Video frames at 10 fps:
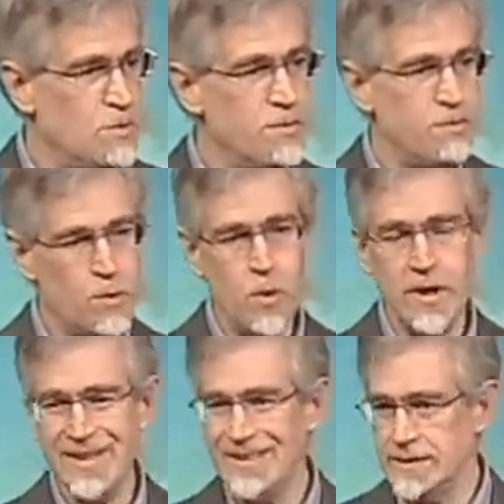
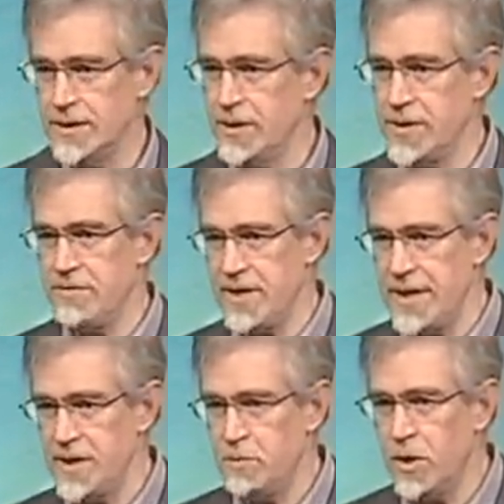Before Hitler
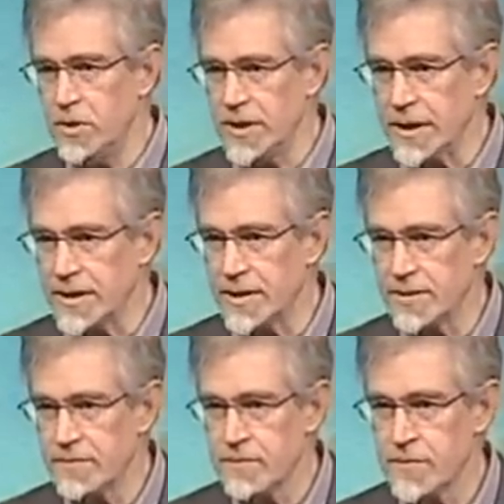invaded Poland
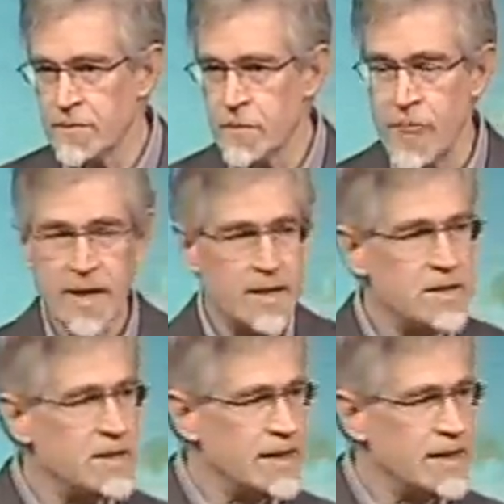in